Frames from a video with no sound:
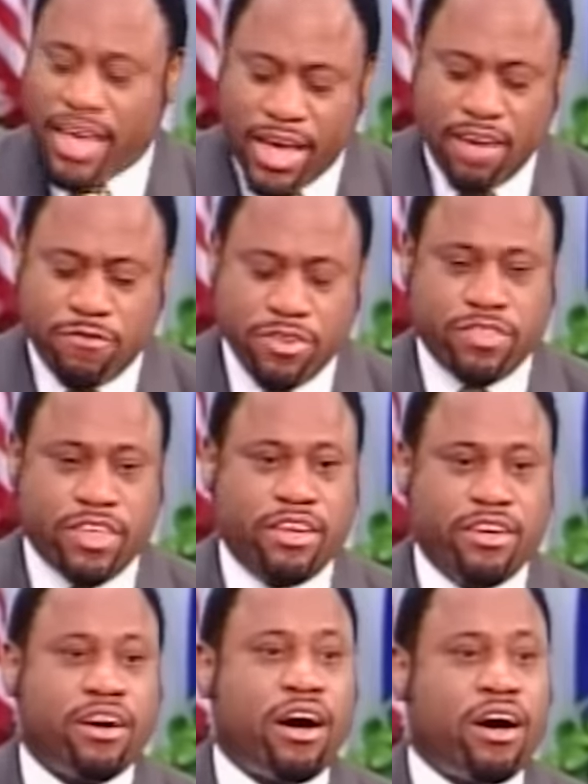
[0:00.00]

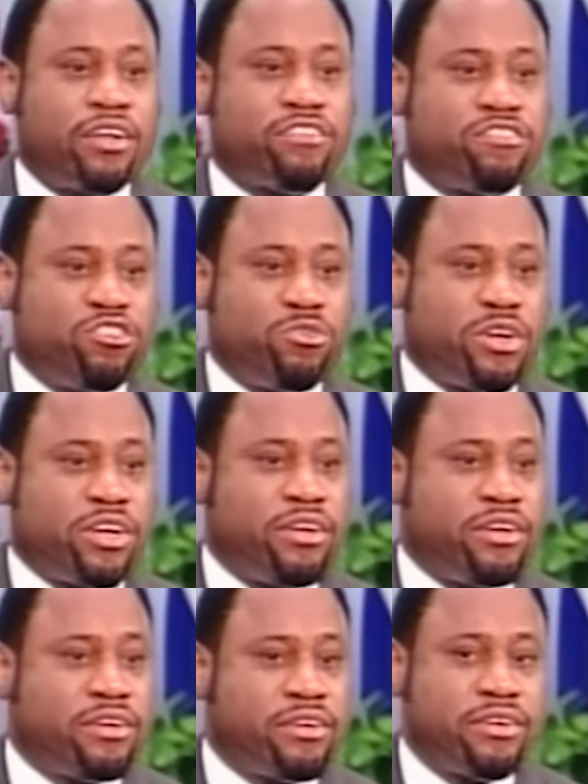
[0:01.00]
Everything God is
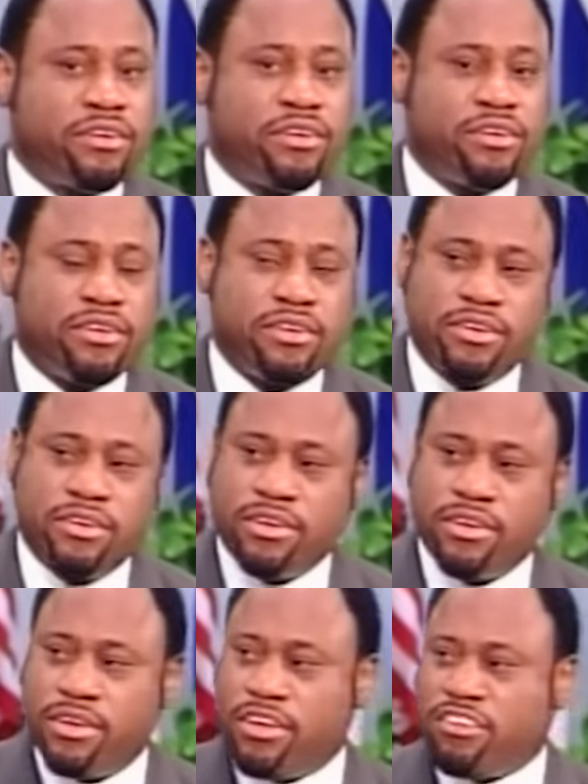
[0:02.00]
doing
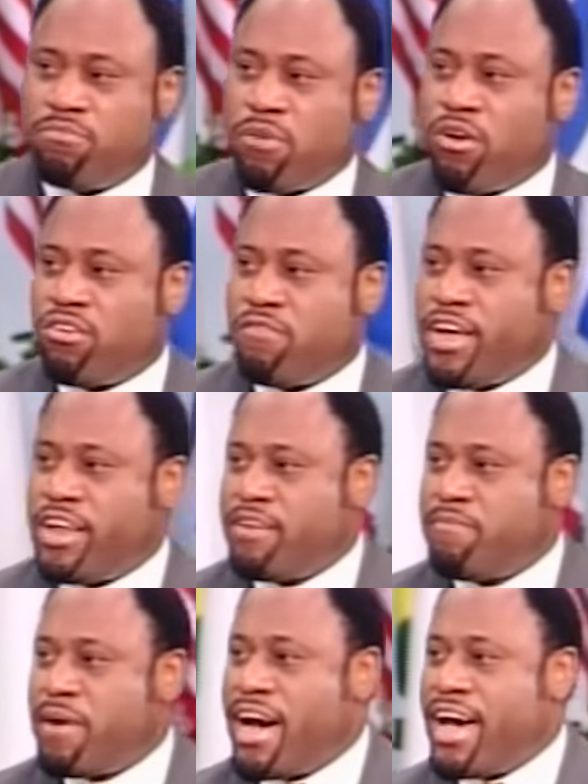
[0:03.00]
is
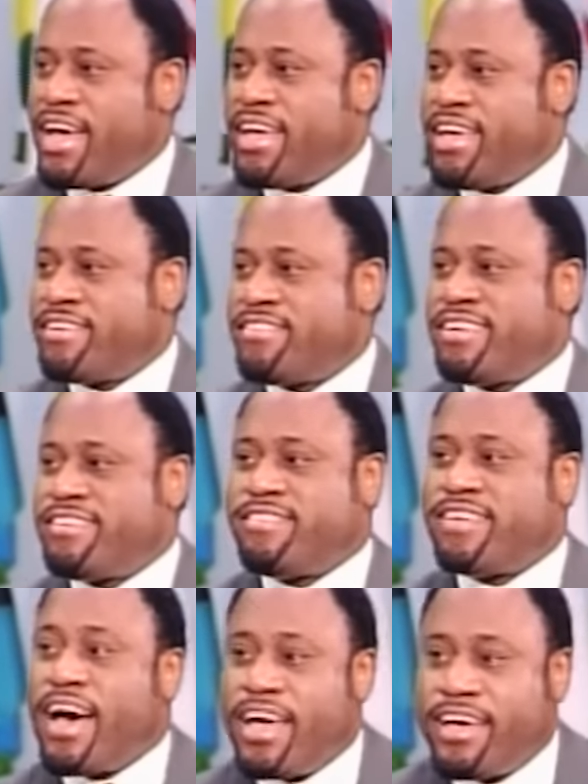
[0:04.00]
motivated by his
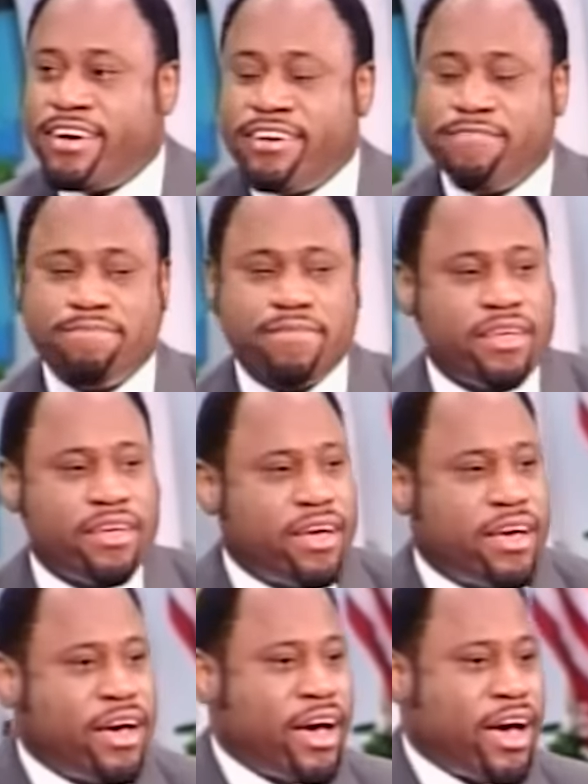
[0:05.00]
desire
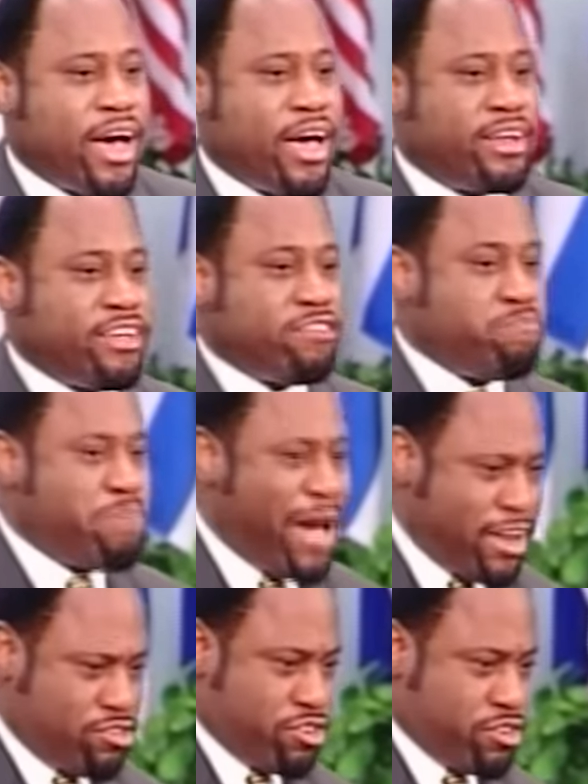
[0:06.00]
and his
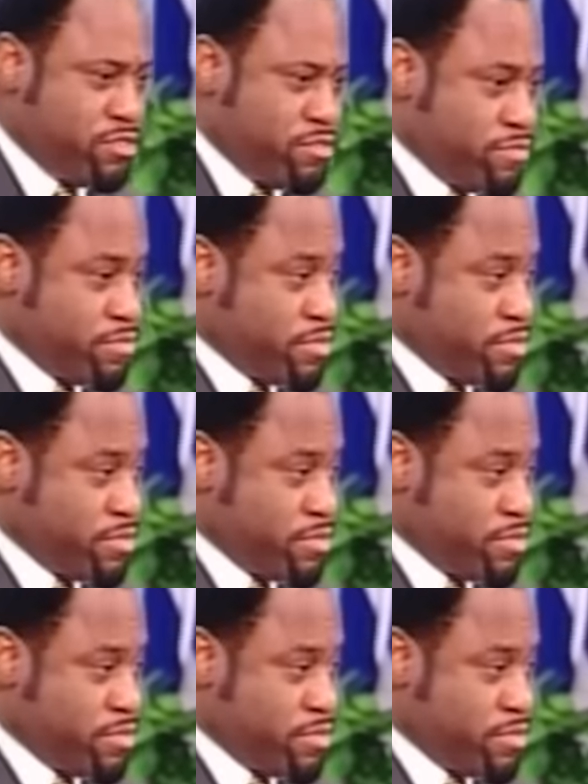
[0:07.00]
passion